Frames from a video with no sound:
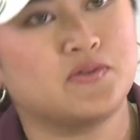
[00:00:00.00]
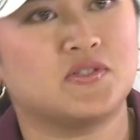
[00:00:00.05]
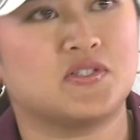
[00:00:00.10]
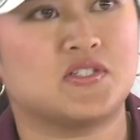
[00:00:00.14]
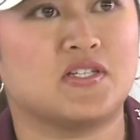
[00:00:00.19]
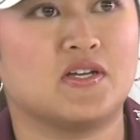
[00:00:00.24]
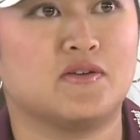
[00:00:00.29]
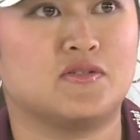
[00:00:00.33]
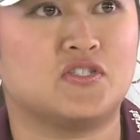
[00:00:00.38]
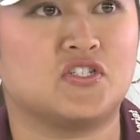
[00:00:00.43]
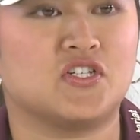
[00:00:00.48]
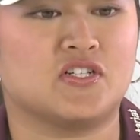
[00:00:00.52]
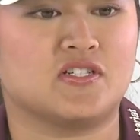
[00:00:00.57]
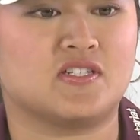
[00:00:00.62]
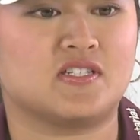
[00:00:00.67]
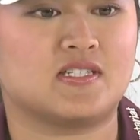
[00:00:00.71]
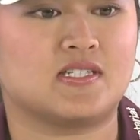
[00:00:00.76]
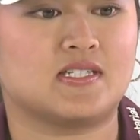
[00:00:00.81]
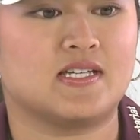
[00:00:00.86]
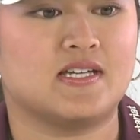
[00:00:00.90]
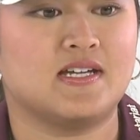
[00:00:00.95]
So
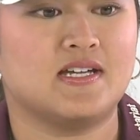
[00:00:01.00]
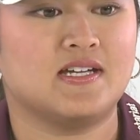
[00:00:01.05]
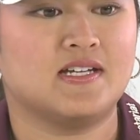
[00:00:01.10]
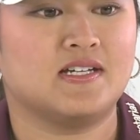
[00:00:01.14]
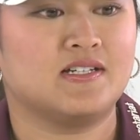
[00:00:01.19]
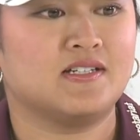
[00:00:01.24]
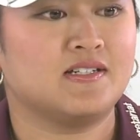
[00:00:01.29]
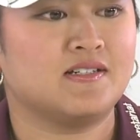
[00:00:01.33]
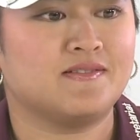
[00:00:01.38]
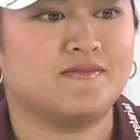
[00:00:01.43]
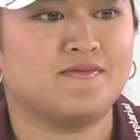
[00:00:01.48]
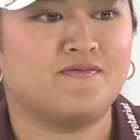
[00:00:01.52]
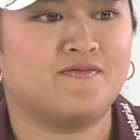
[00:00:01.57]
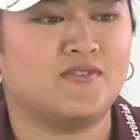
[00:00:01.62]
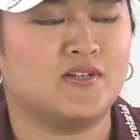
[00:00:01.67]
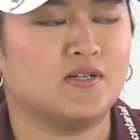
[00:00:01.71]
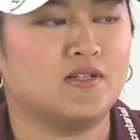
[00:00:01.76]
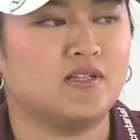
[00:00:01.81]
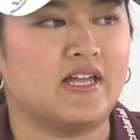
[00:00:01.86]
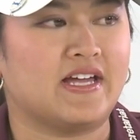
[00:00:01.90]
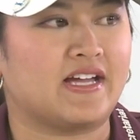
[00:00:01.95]
just
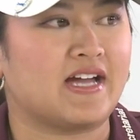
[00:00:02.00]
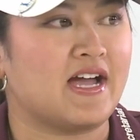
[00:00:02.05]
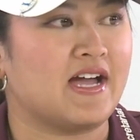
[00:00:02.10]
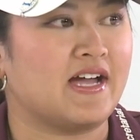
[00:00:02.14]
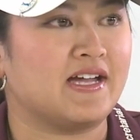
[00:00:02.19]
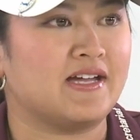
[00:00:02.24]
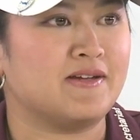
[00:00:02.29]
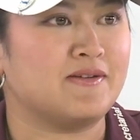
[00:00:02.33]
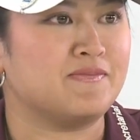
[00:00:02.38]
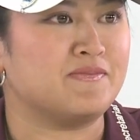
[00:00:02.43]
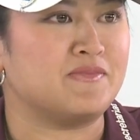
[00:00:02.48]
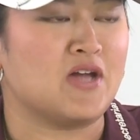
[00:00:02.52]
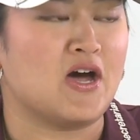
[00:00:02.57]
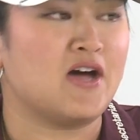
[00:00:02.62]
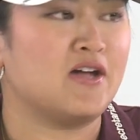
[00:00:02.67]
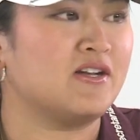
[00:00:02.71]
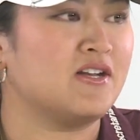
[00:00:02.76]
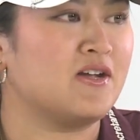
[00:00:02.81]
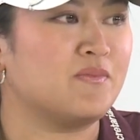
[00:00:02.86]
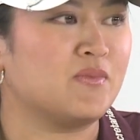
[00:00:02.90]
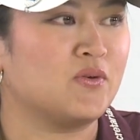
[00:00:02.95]
feel like I'm
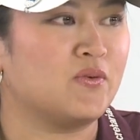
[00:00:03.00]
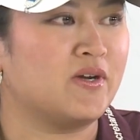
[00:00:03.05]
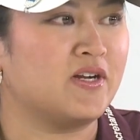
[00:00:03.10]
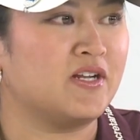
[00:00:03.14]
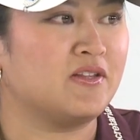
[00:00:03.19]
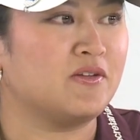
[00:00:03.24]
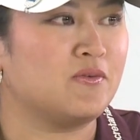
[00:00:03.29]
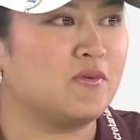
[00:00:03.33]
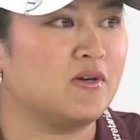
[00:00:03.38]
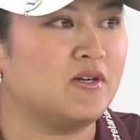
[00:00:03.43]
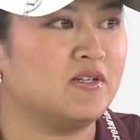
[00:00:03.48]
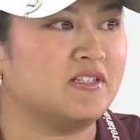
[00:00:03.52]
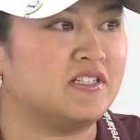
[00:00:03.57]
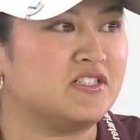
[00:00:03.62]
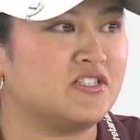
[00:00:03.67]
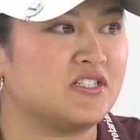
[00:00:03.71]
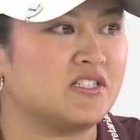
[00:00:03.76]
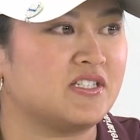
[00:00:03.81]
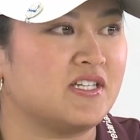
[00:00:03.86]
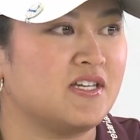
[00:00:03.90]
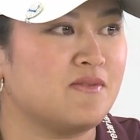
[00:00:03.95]
not number one in the world and
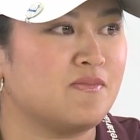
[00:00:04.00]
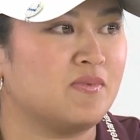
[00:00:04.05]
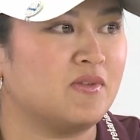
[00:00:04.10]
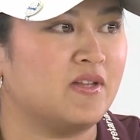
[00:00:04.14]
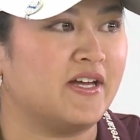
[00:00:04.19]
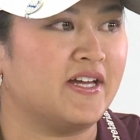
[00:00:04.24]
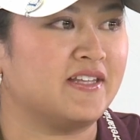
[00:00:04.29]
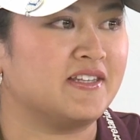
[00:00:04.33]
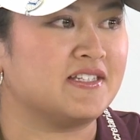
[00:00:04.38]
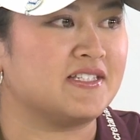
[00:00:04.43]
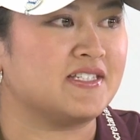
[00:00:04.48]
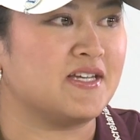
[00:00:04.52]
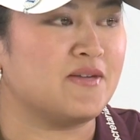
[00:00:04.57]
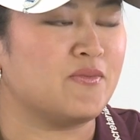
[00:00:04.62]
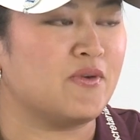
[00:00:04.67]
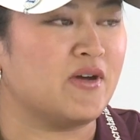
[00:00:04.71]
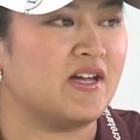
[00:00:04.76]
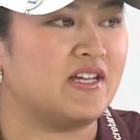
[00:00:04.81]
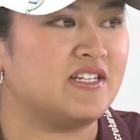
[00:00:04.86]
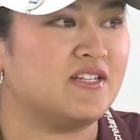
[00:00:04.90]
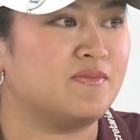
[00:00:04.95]
just keep playing the same
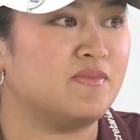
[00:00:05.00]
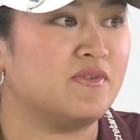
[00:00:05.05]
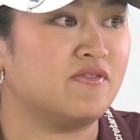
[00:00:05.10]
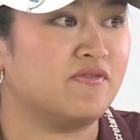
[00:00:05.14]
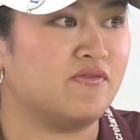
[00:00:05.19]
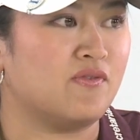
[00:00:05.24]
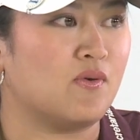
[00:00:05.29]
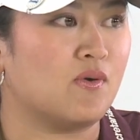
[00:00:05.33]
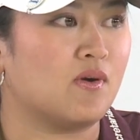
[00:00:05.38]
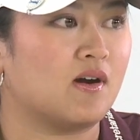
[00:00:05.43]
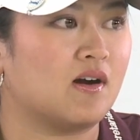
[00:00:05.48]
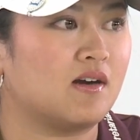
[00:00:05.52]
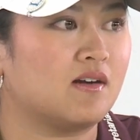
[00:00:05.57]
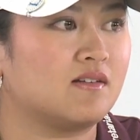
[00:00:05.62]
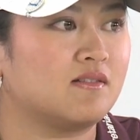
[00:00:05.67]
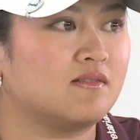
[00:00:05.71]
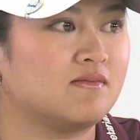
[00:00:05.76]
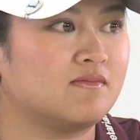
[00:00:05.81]
way I did before.